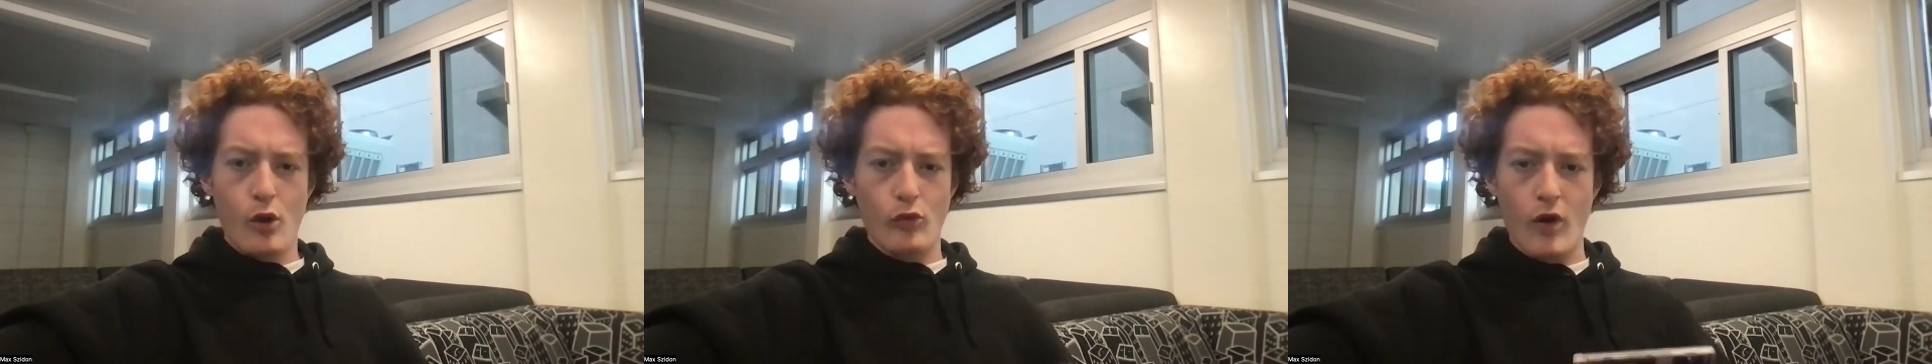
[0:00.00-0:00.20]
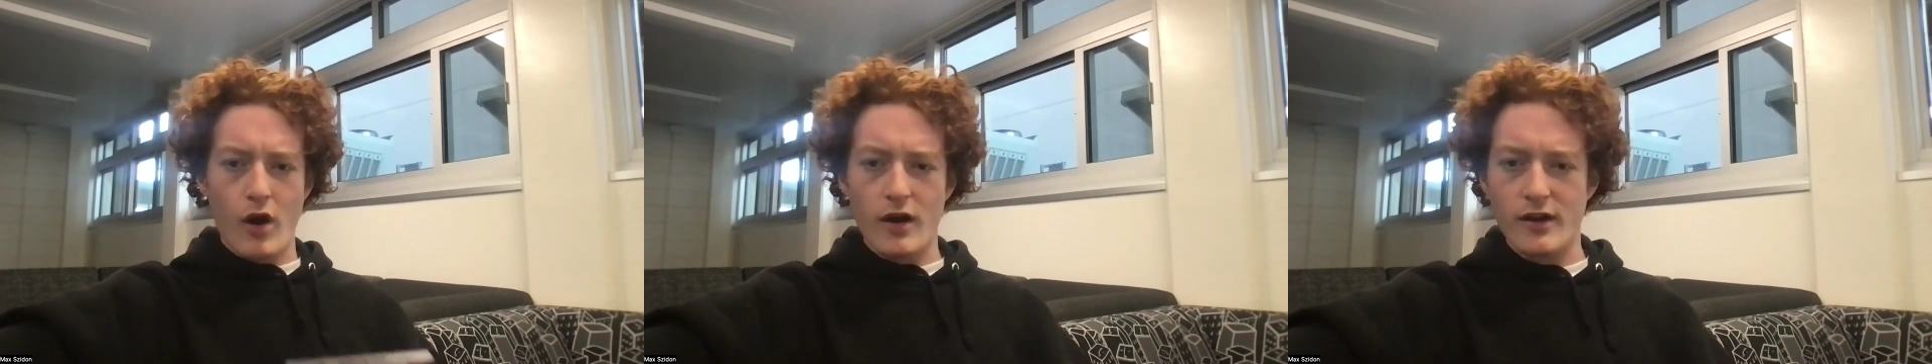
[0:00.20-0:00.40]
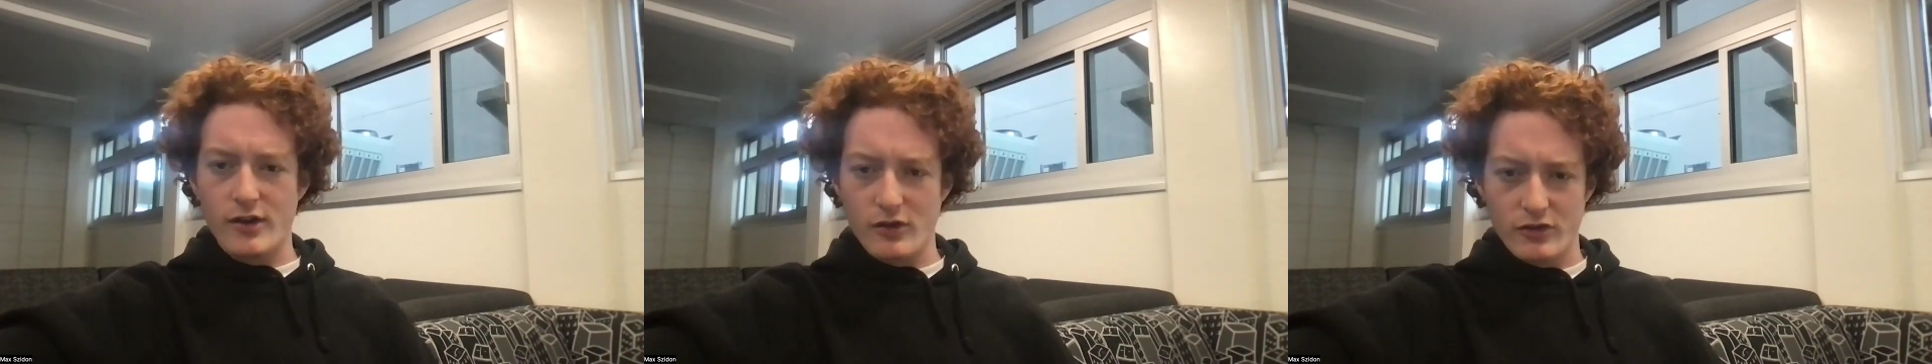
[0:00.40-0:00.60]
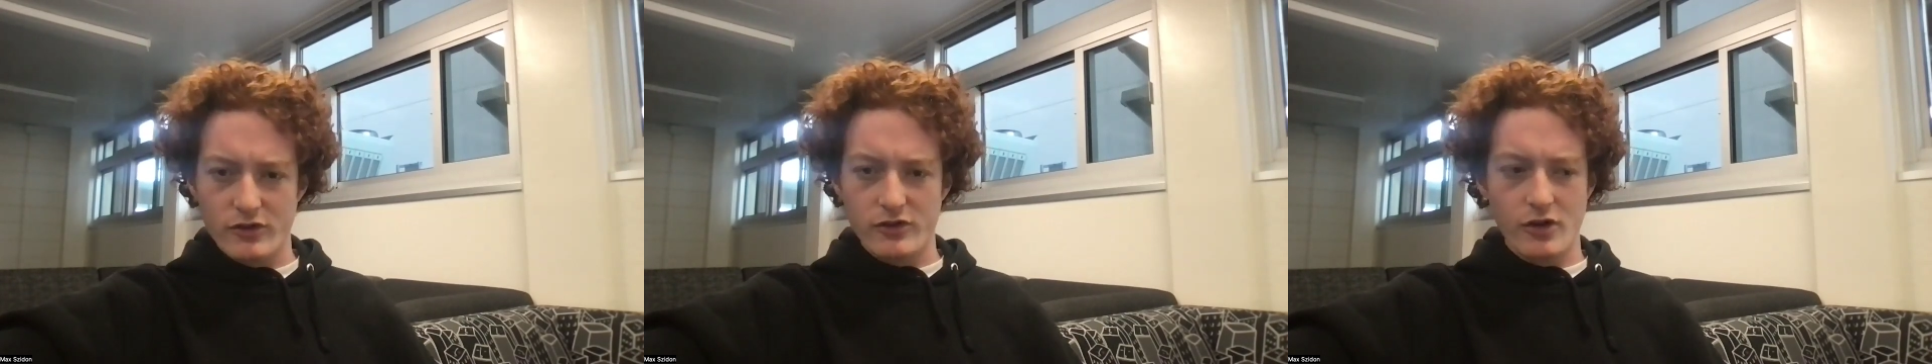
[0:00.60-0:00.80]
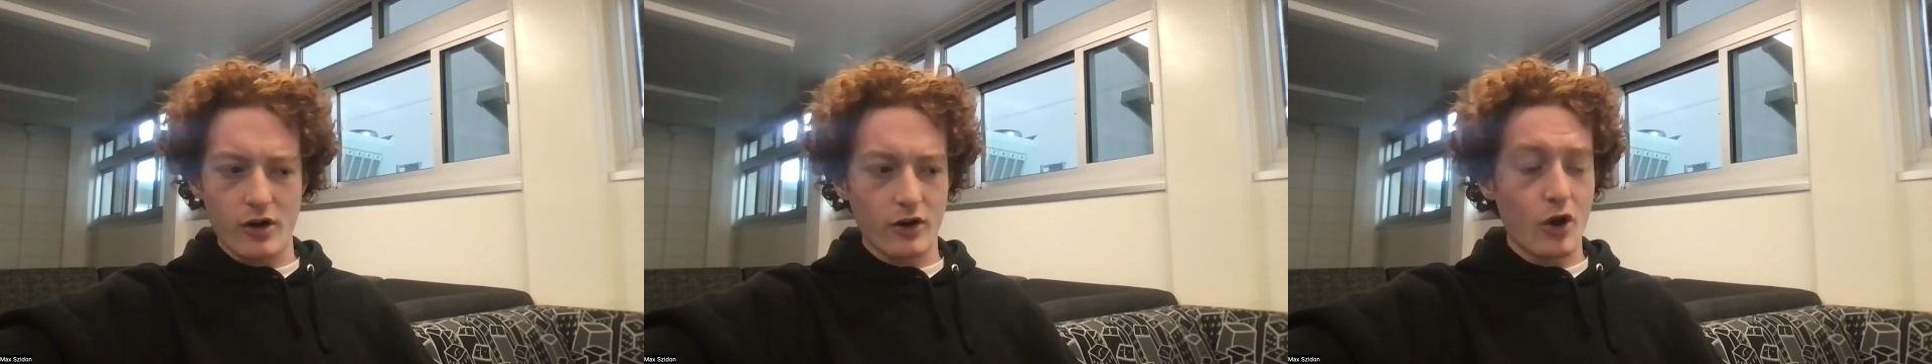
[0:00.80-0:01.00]
rockier
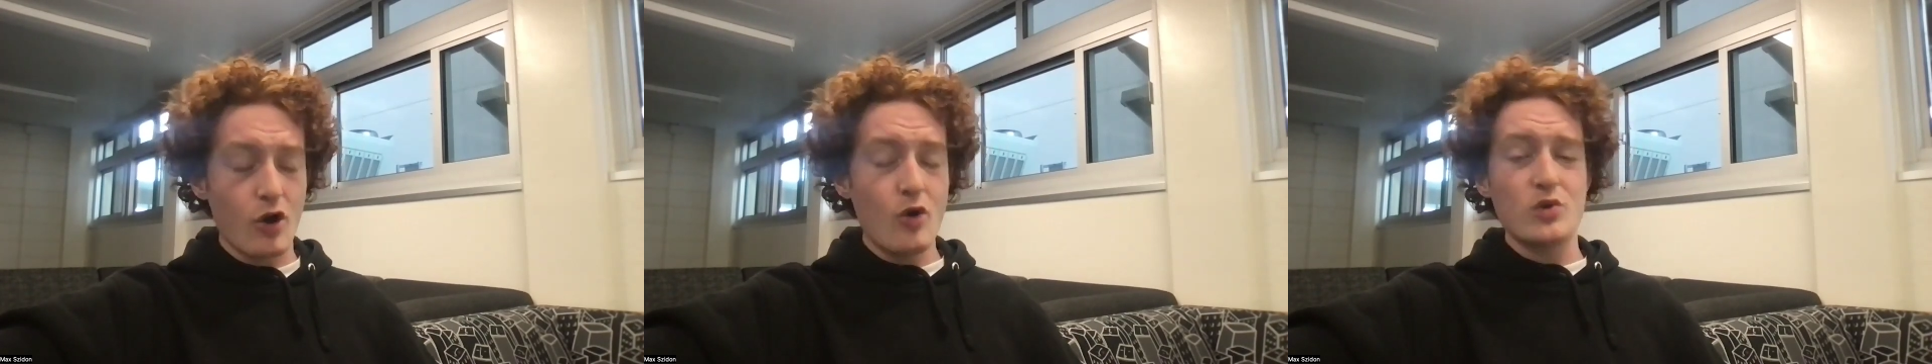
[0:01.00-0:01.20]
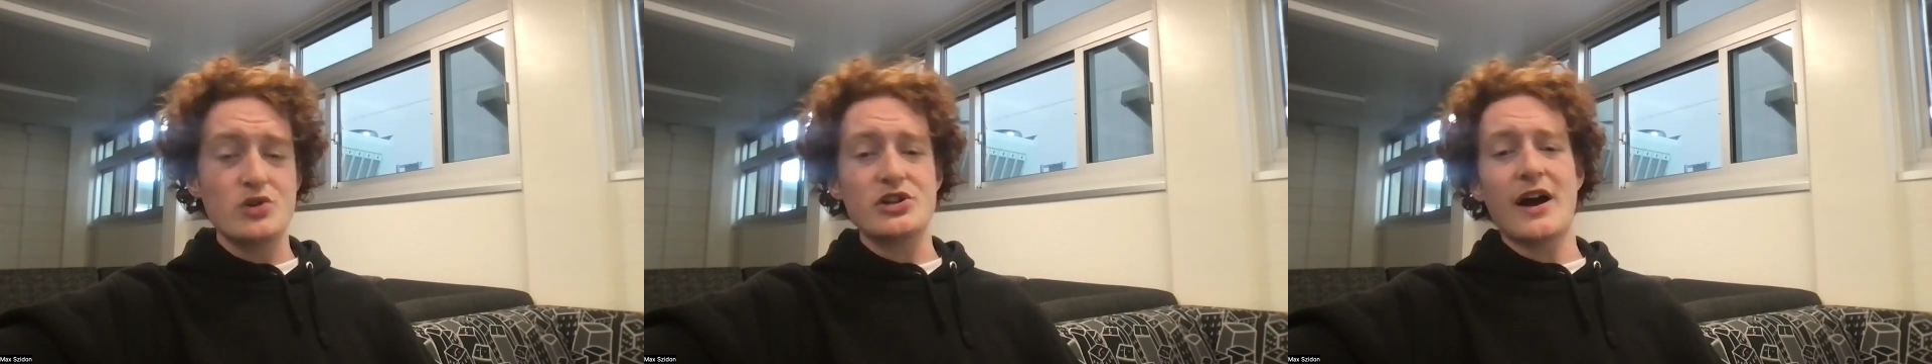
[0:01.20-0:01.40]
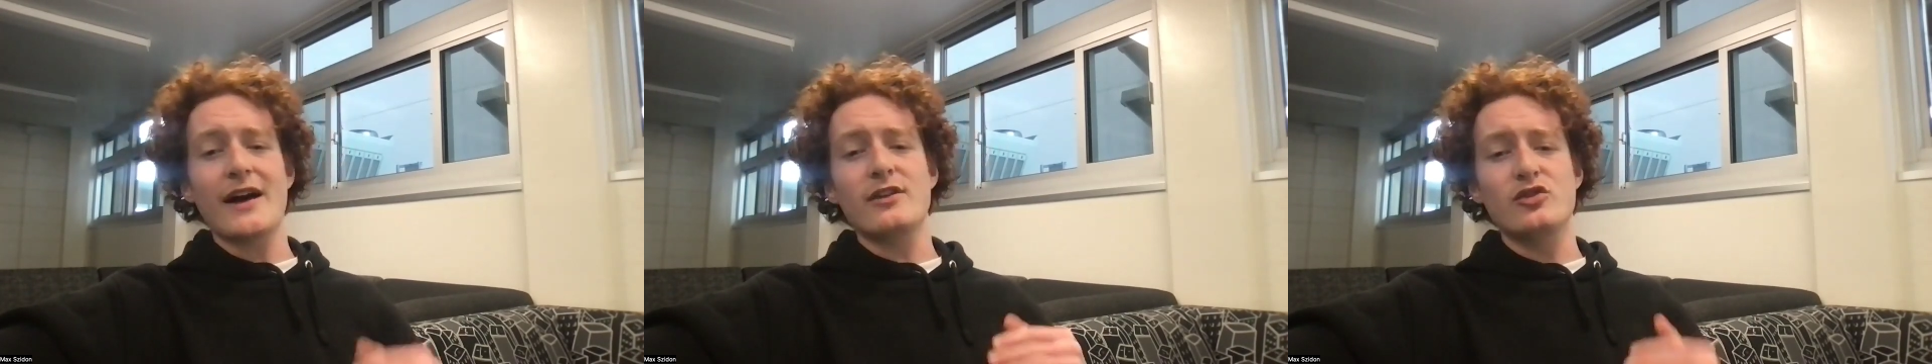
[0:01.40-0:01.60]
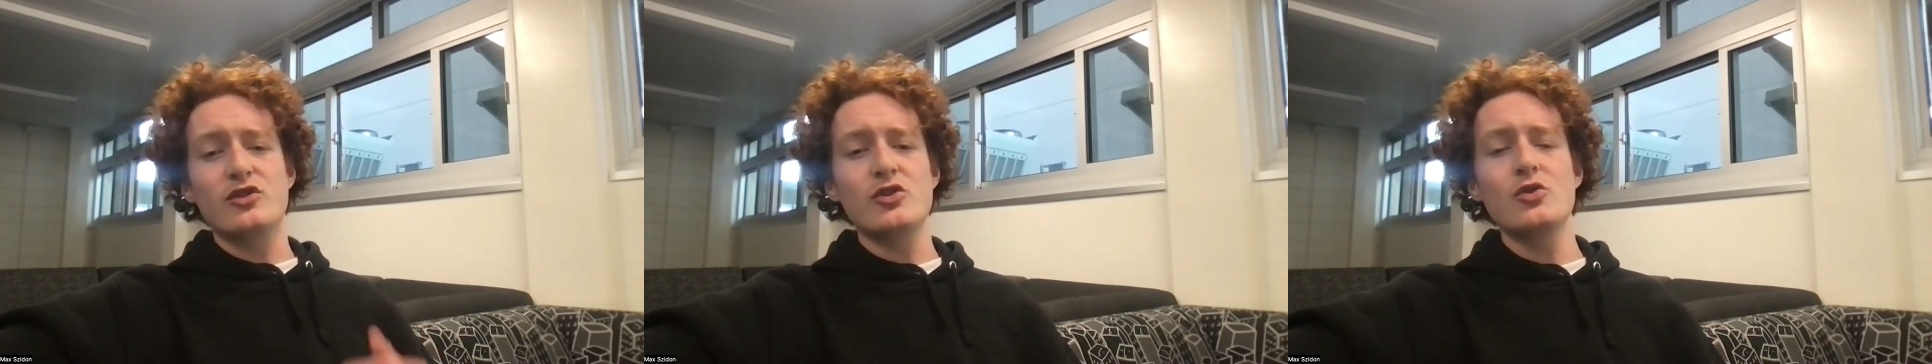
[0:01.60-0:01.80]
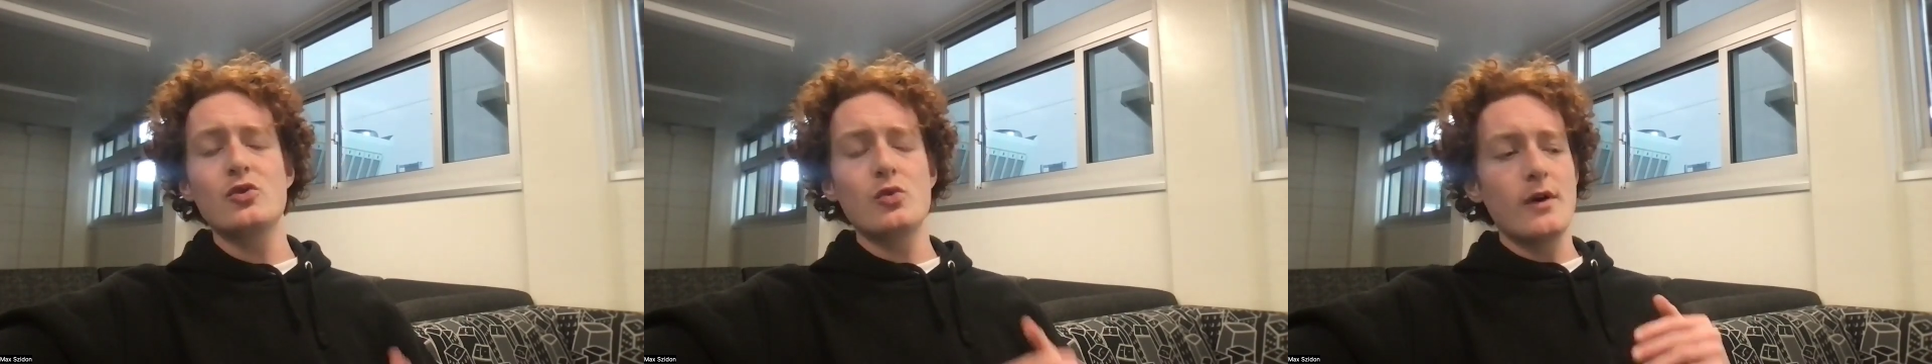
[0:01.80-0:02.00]
song, which I
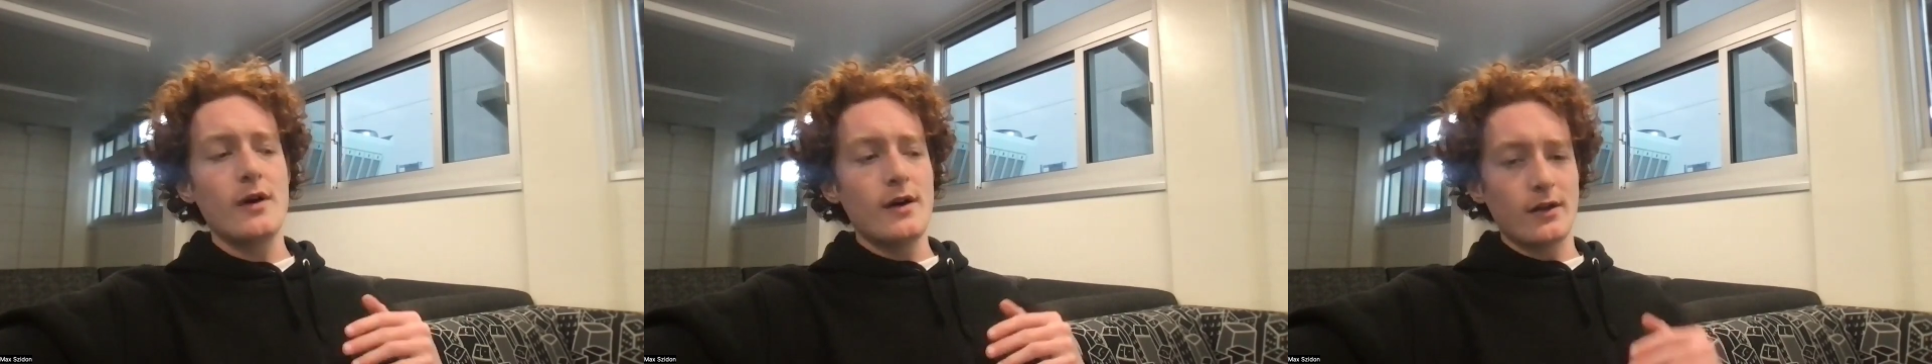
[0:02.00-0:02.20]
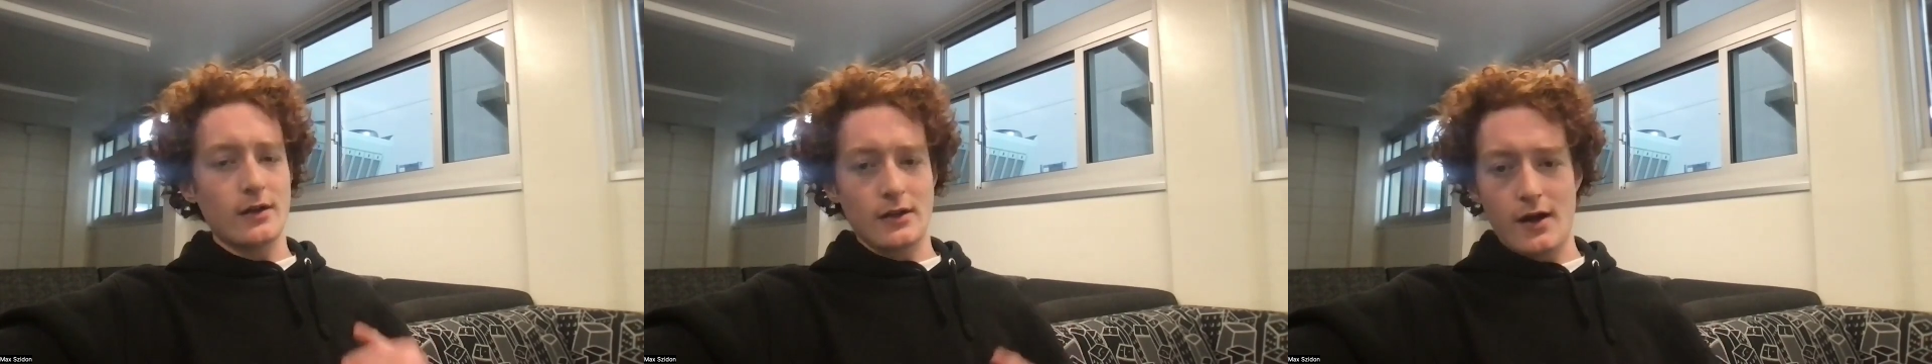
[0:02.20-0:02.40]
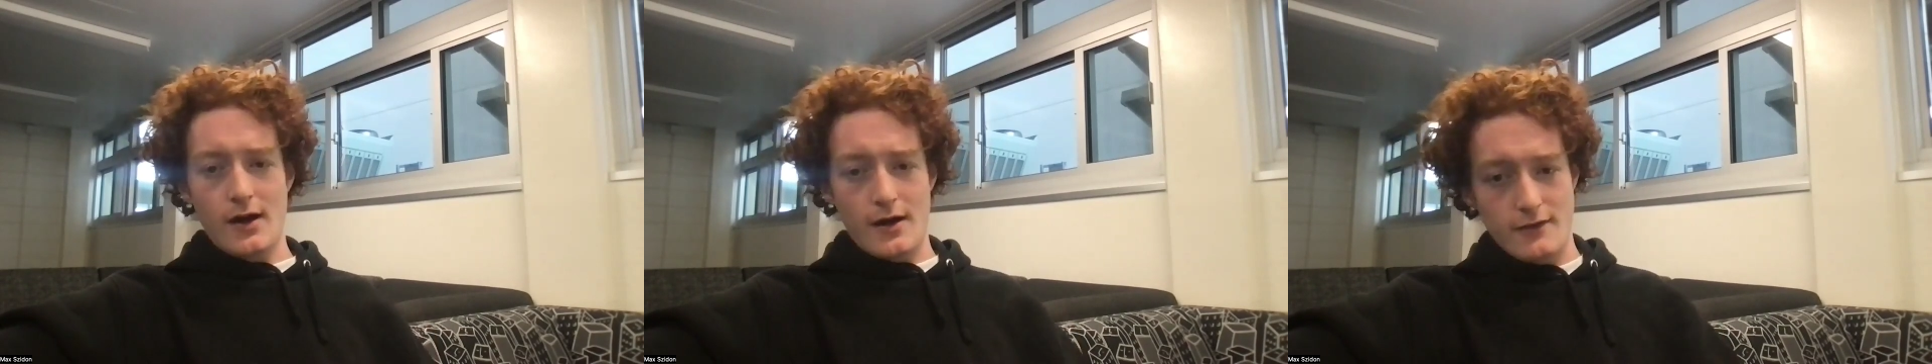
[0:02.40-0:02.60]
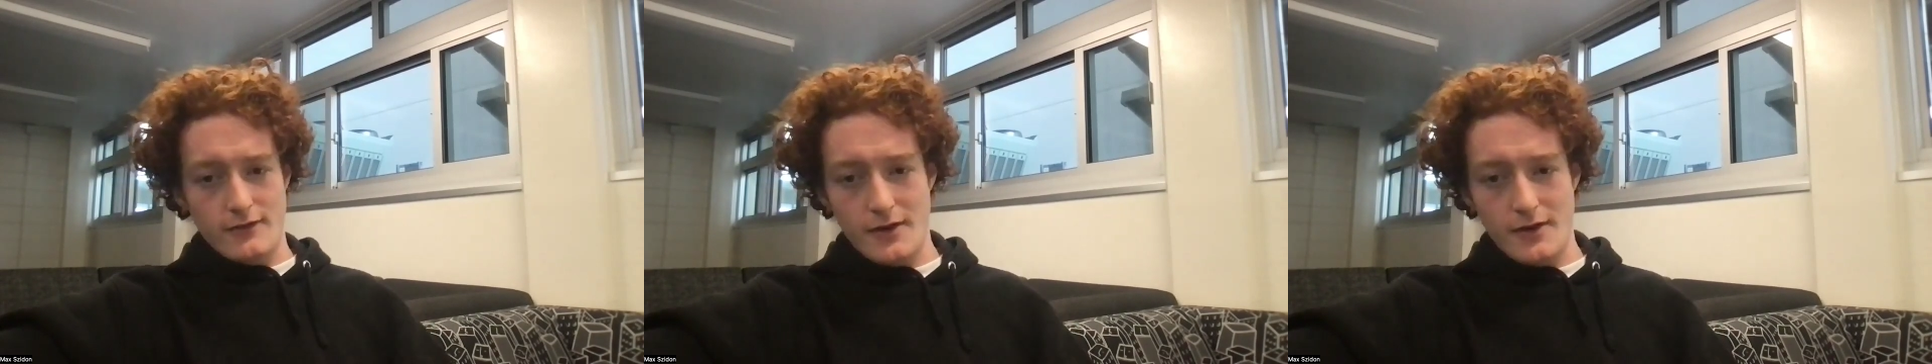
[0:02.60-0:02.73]
do love.